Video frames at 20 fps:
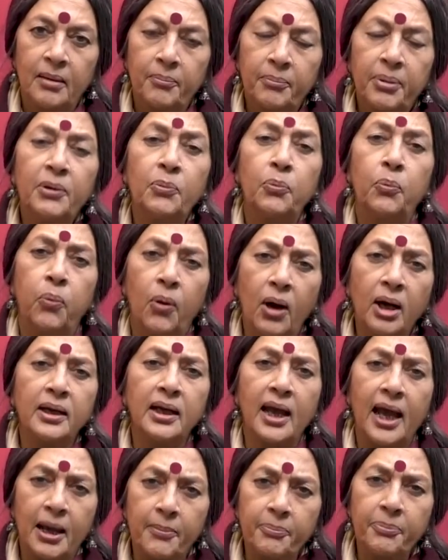But what
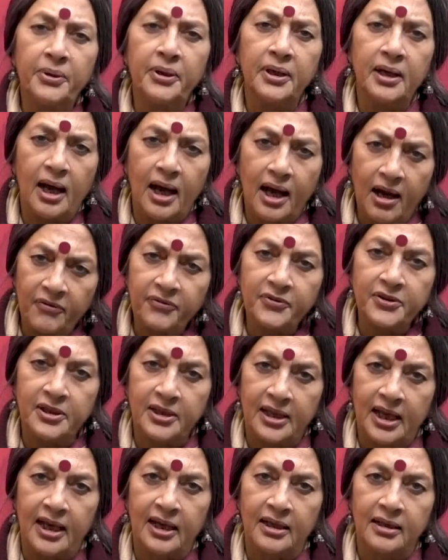happened after
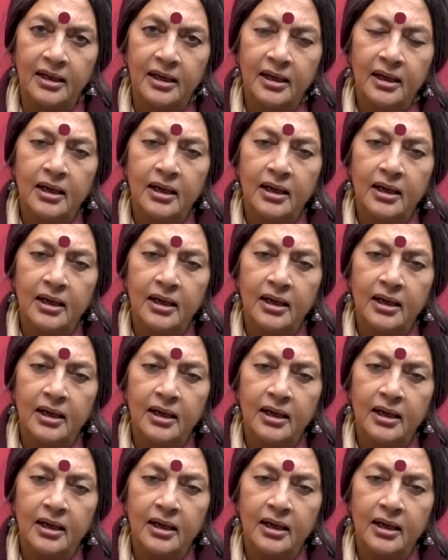that?